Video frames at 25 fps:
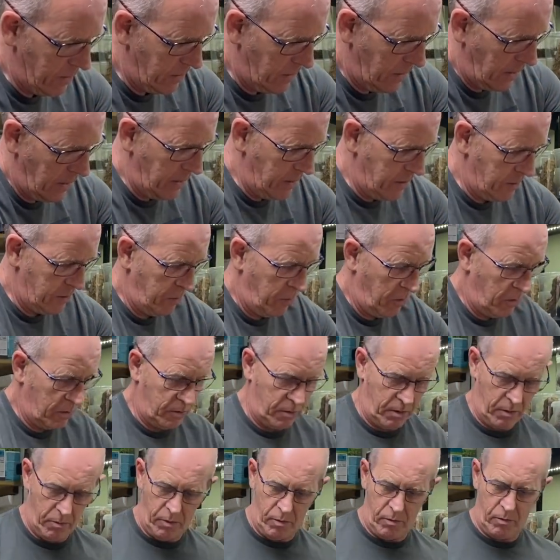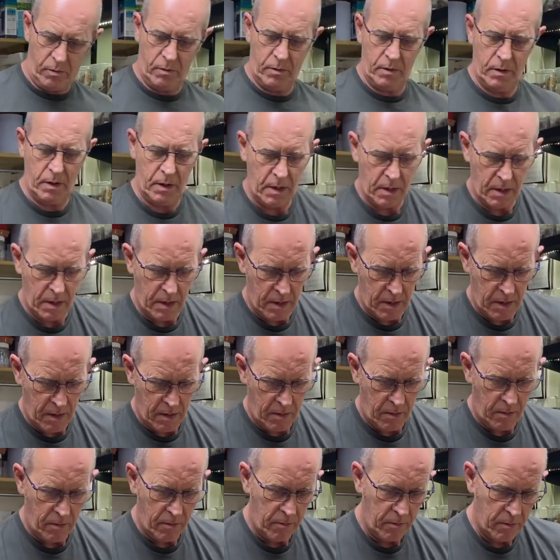clean as possible.
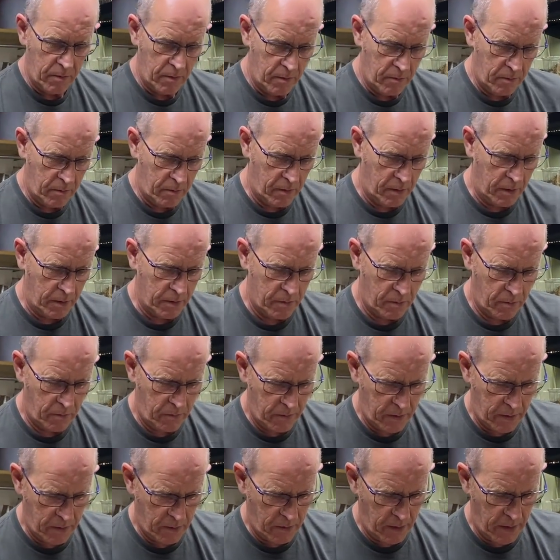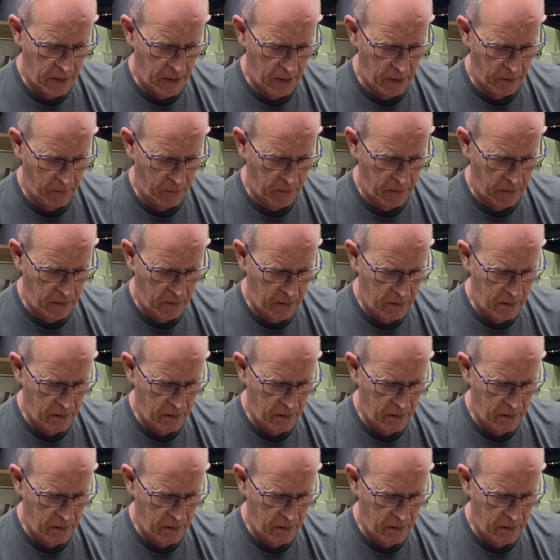Alright, so what we got here, we've